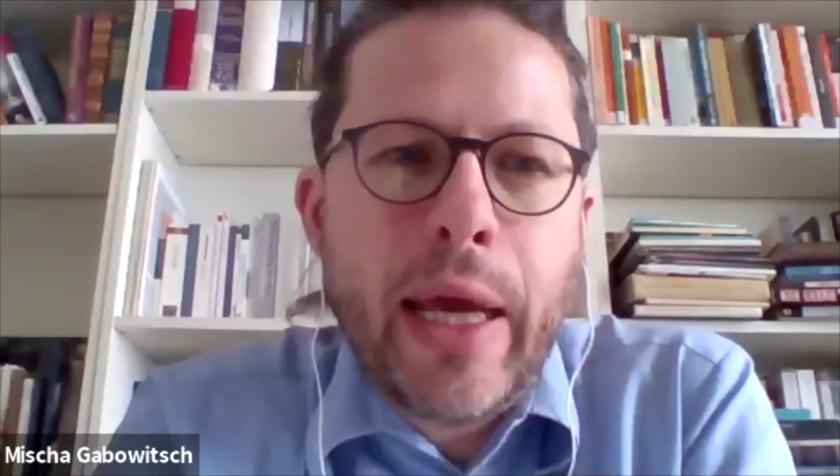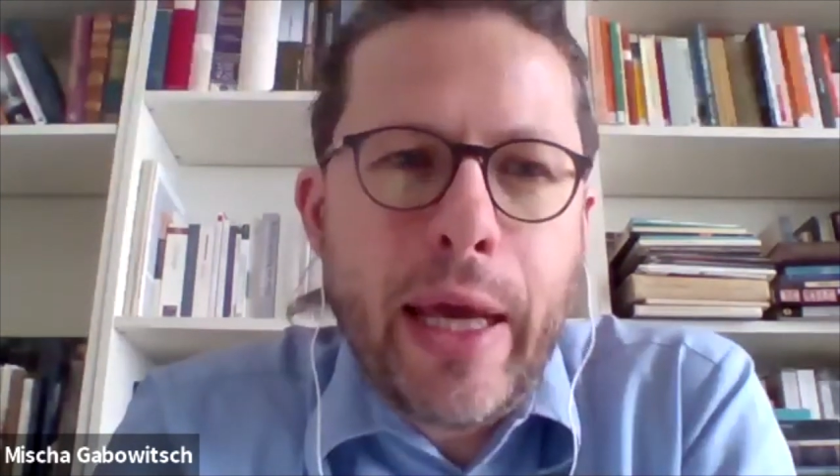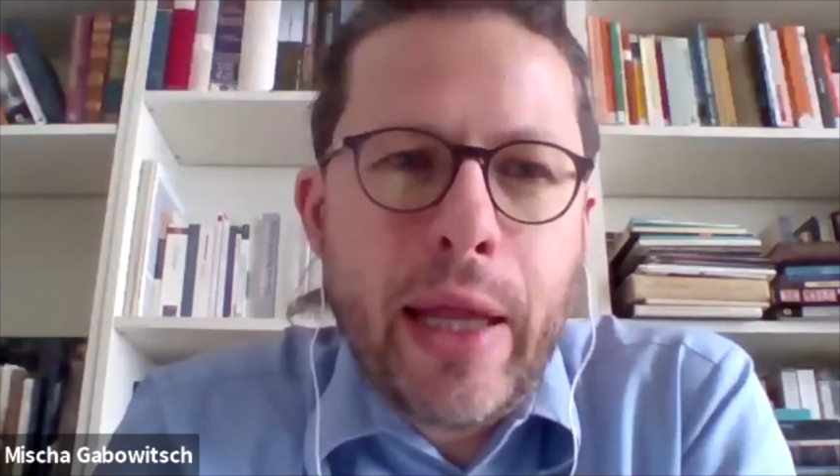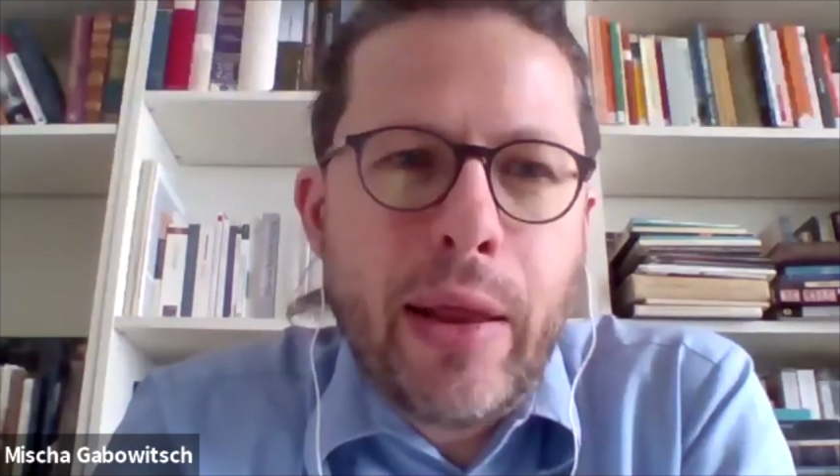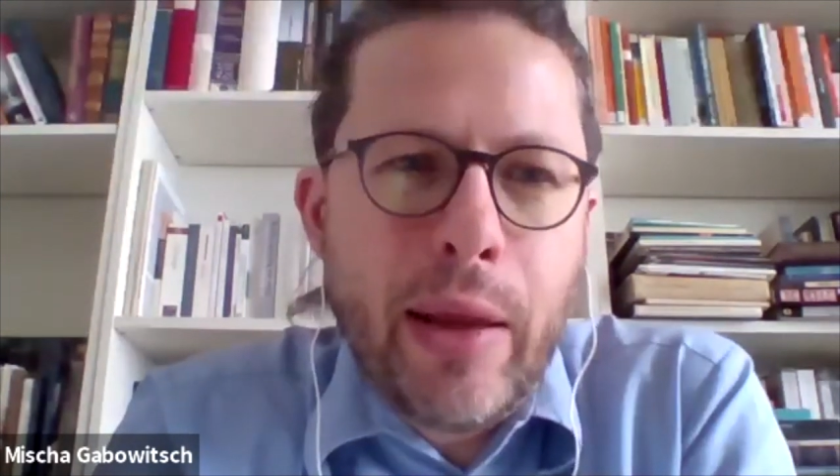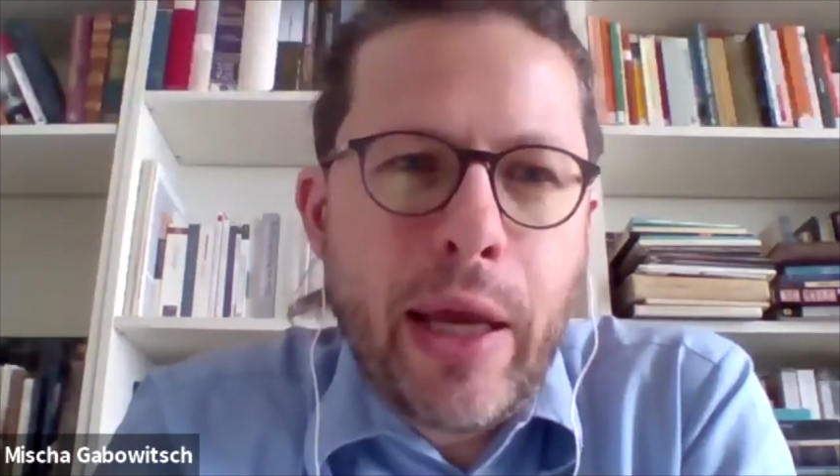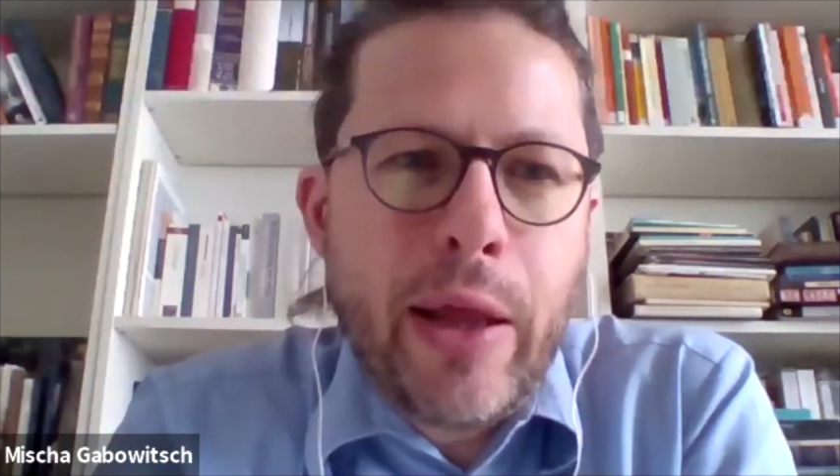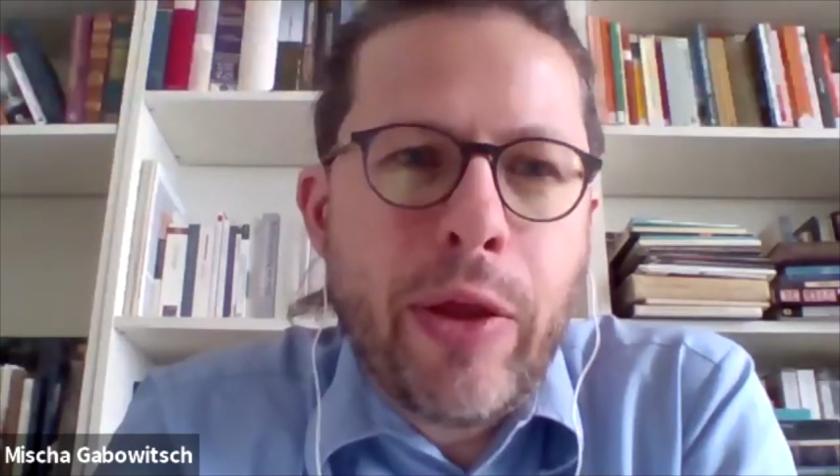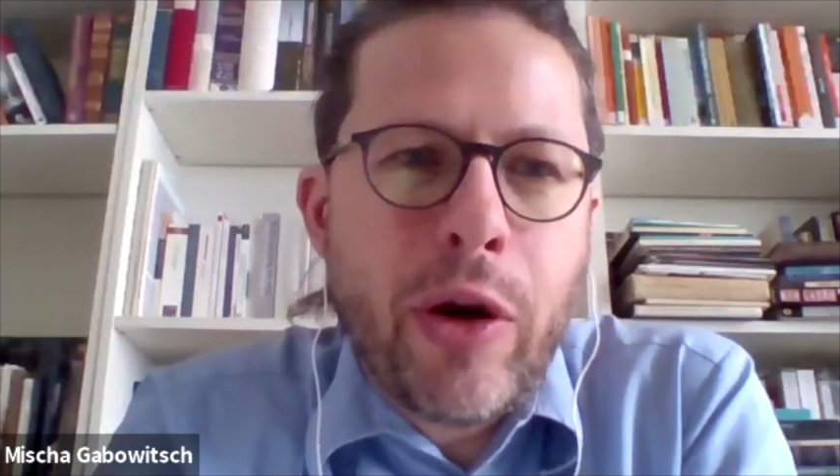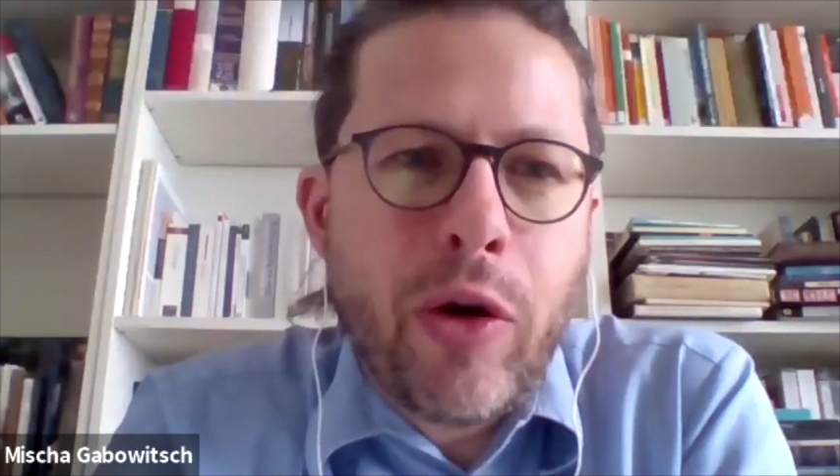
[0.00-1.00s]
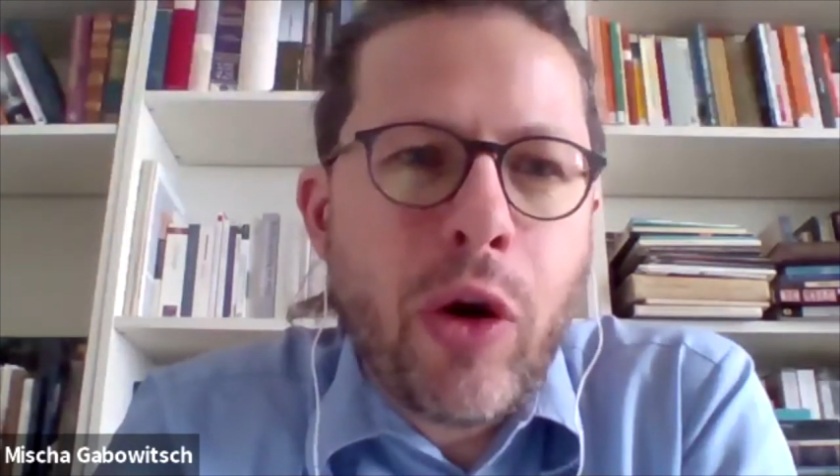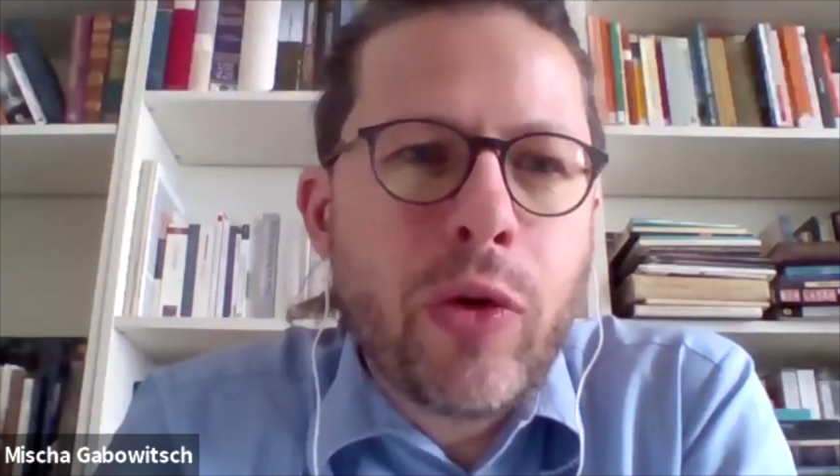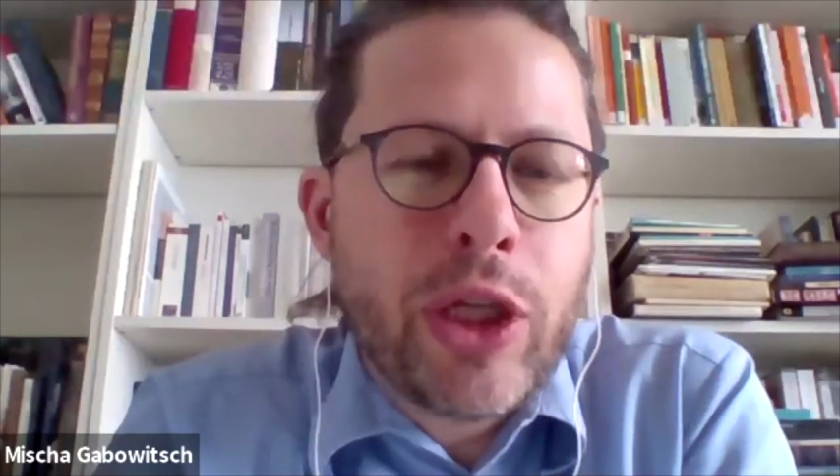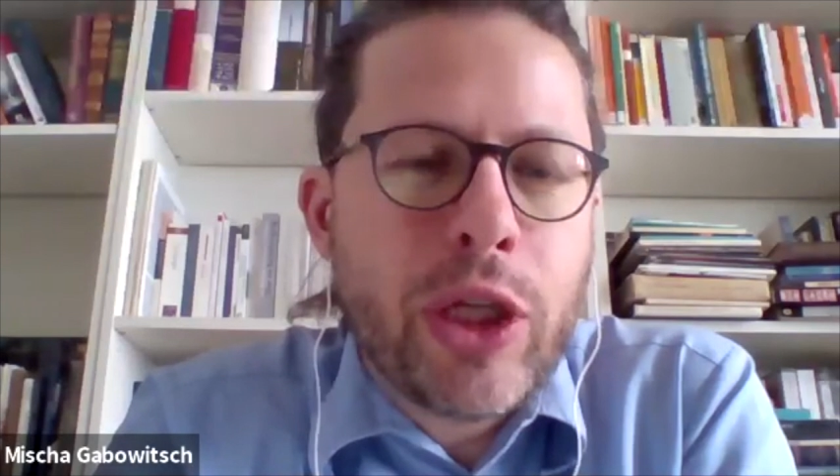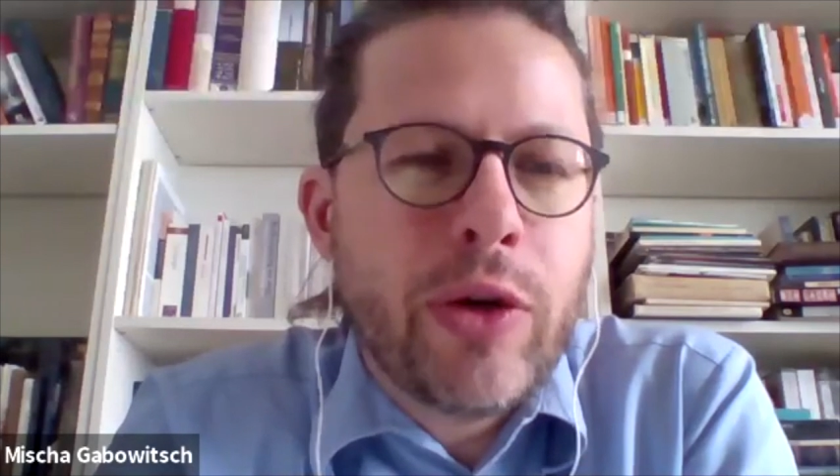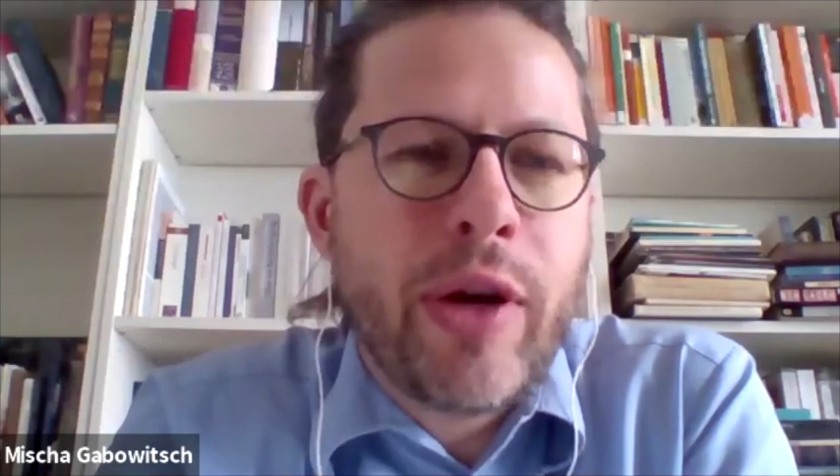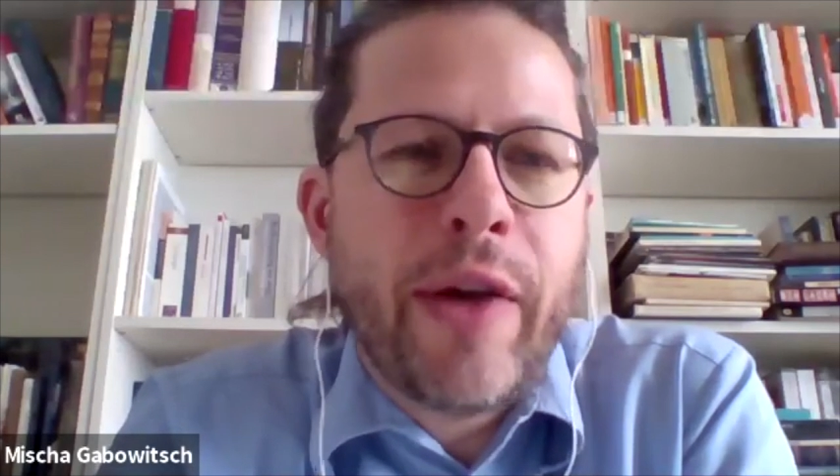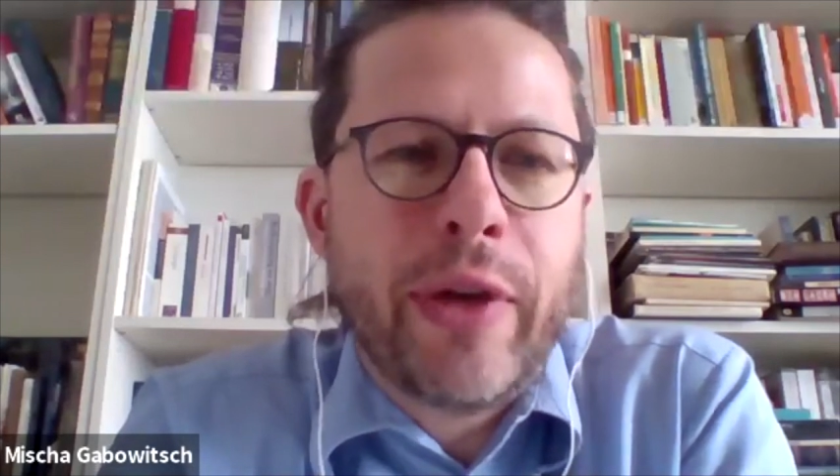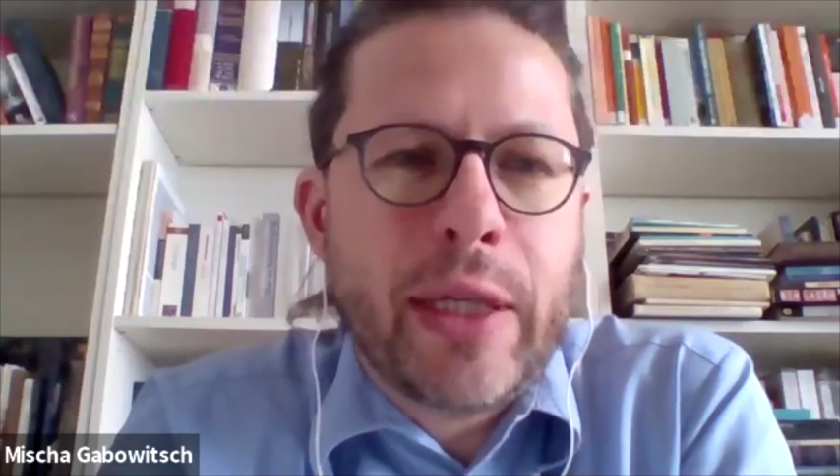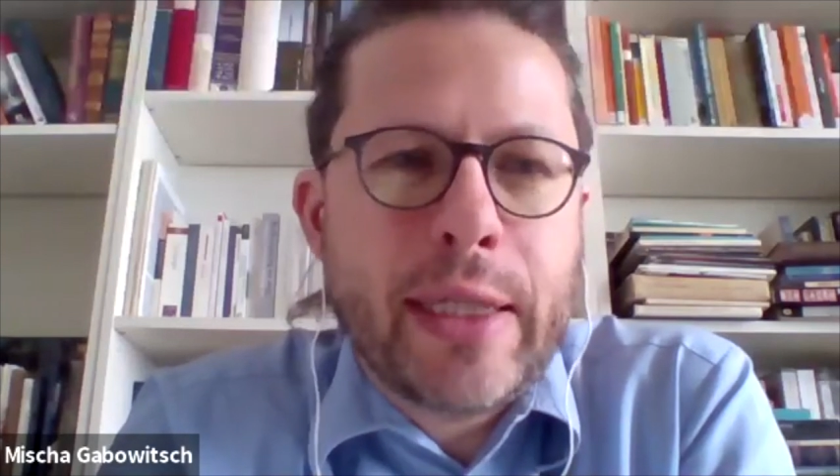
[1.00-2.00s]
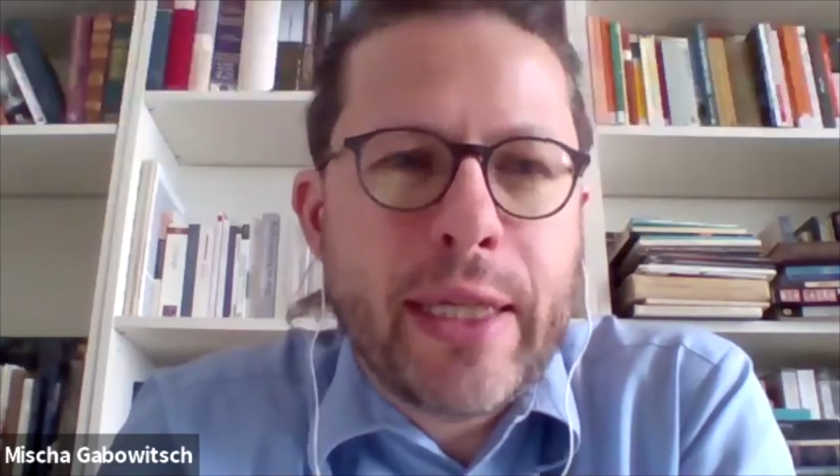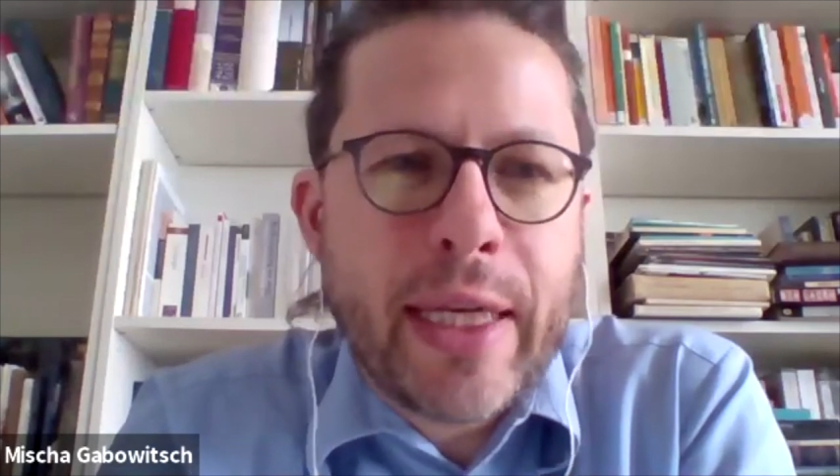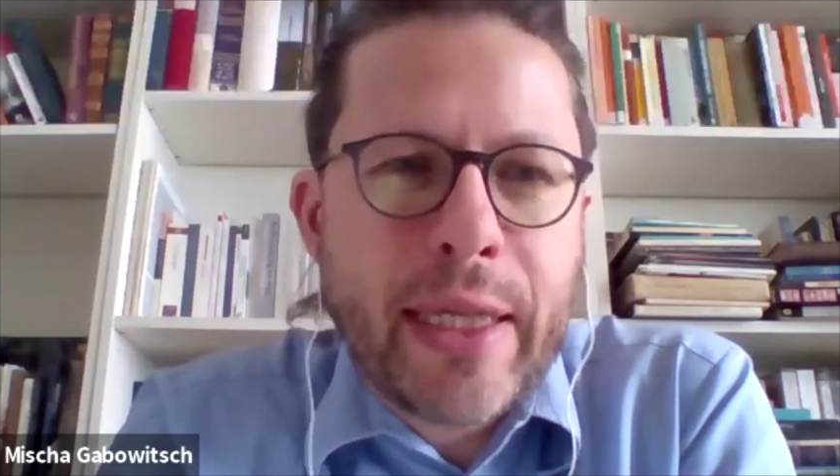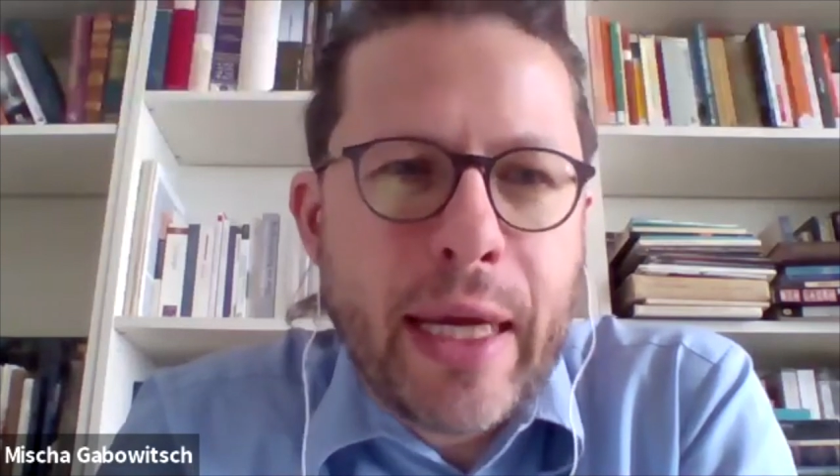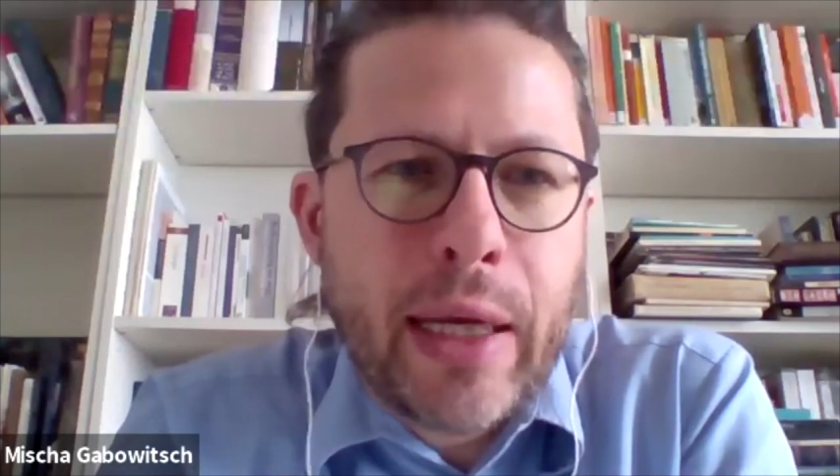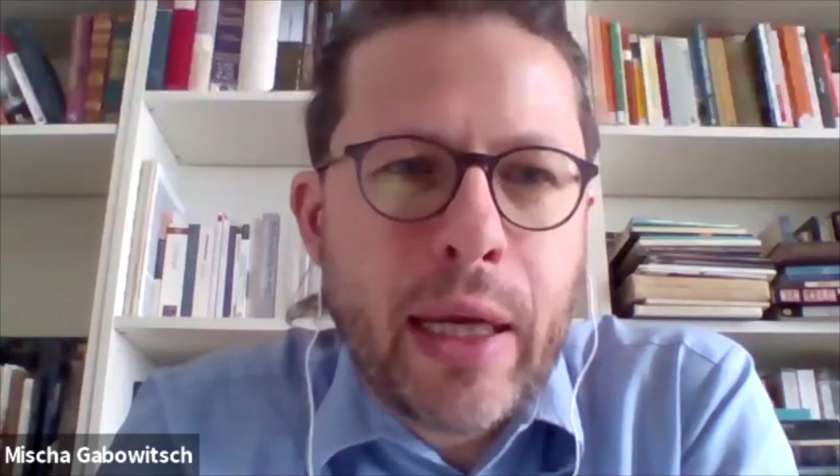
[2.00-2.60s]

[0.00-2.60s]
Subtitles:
in their own geographical setting,